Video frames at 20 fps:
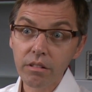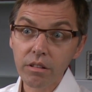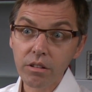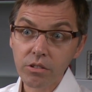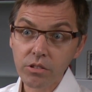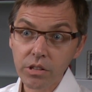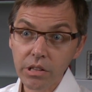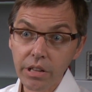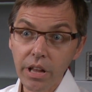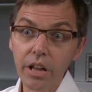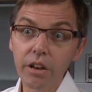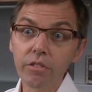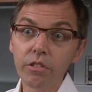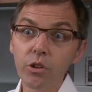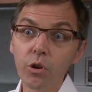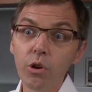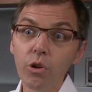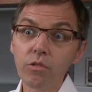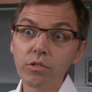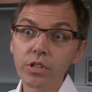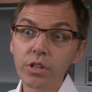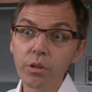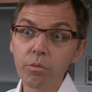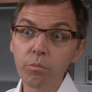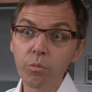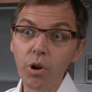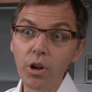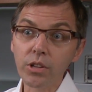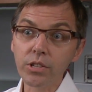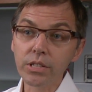There's a lot of nerves in the
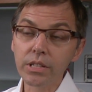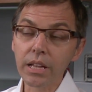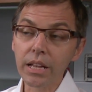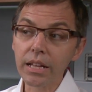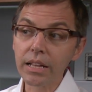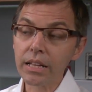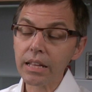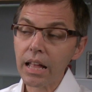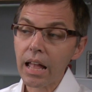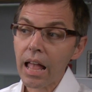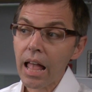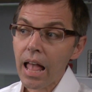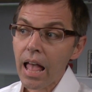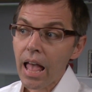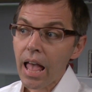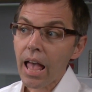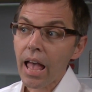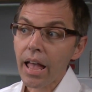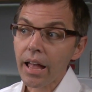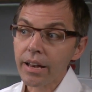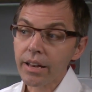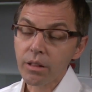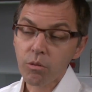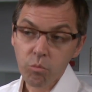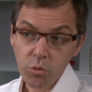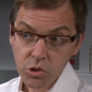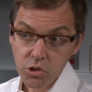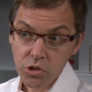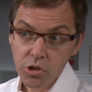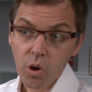prostate, and it
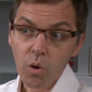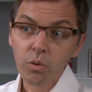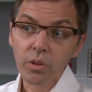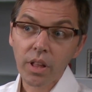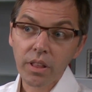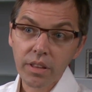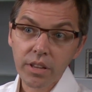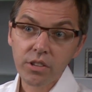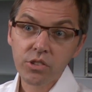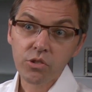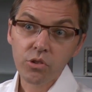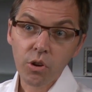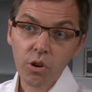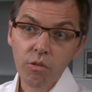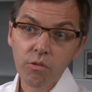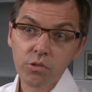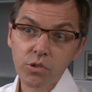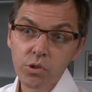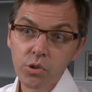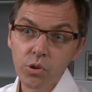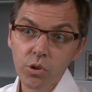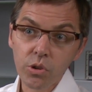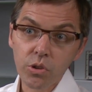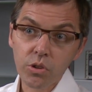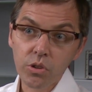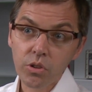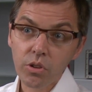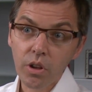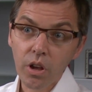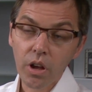was known that these nerves could
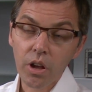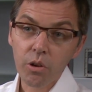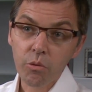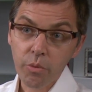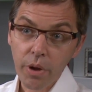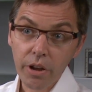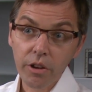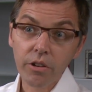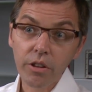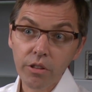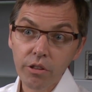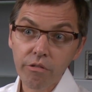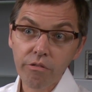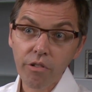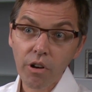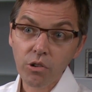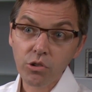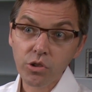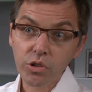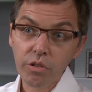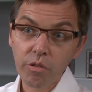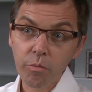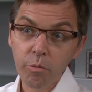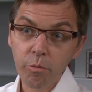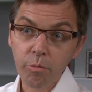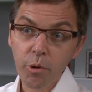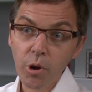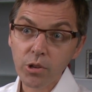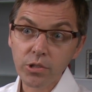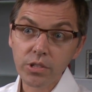regulate the function of
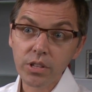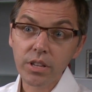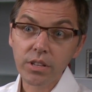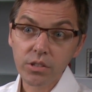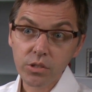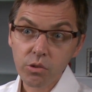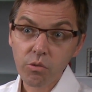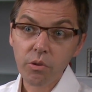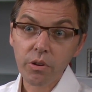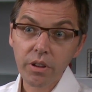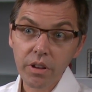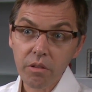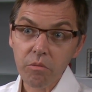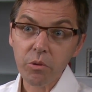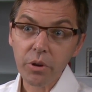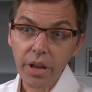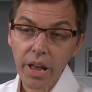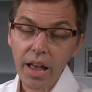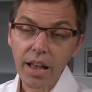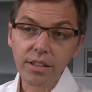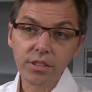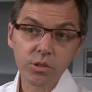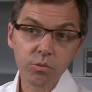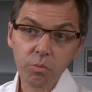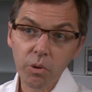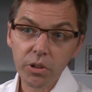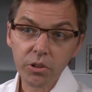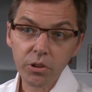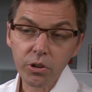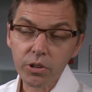the prostate. So we
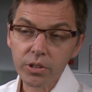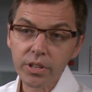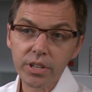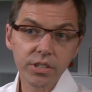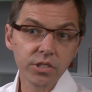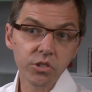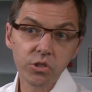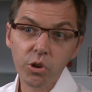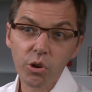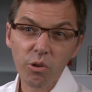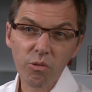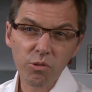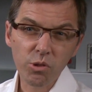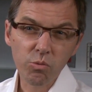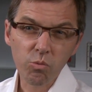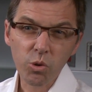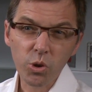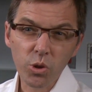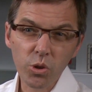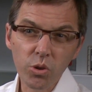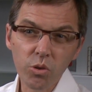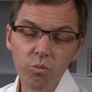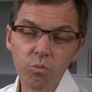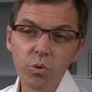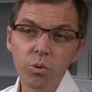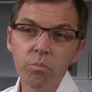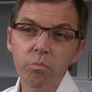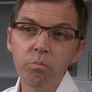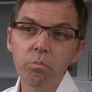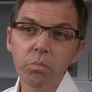asked whether these nerves would
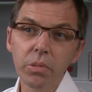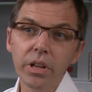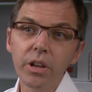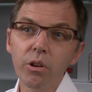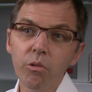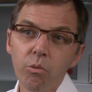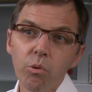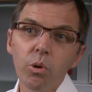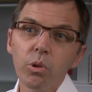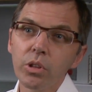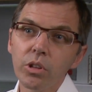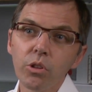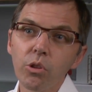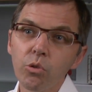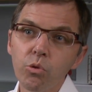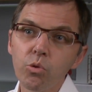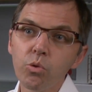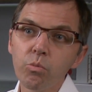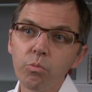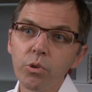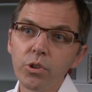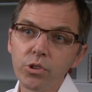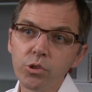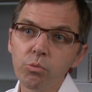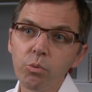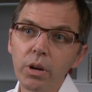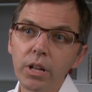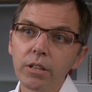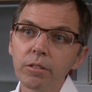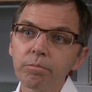play a role in the tumor
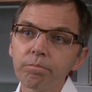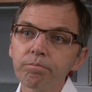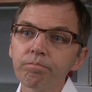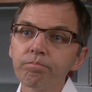as well.